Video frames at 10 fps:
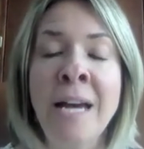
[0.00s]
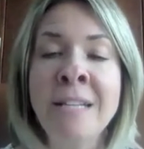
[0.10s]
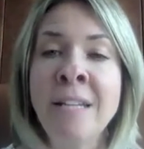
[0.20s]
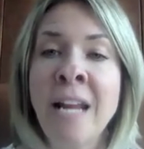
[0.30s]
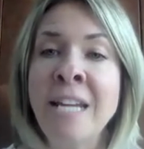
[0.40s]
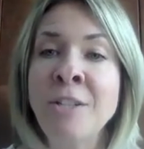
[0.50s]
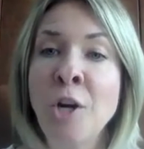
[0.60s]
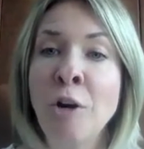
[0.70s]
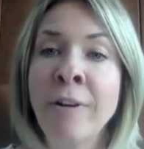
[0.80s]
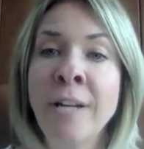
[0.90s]
as an
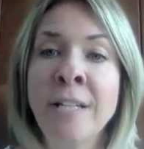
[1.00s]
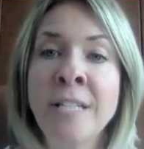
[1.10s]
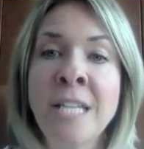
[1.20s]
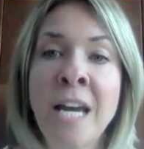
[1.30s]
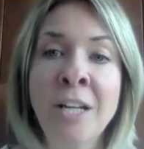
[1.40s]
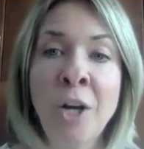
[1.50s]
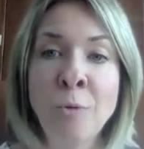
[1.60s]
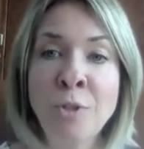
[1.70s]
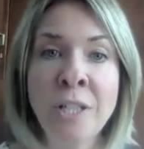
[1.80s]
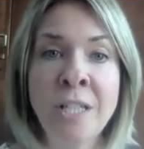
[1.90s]
HR and uh,
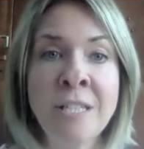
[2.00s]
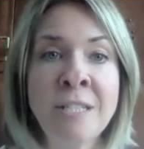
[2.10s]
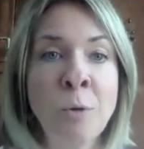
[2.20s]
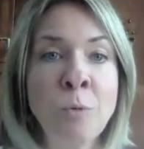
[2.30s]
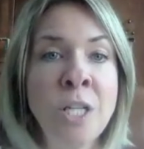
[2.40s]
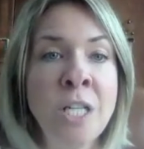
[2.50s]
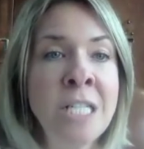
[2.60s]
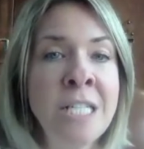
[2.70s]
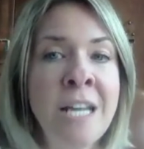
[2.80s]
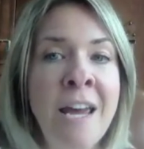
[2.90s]
culture consultant.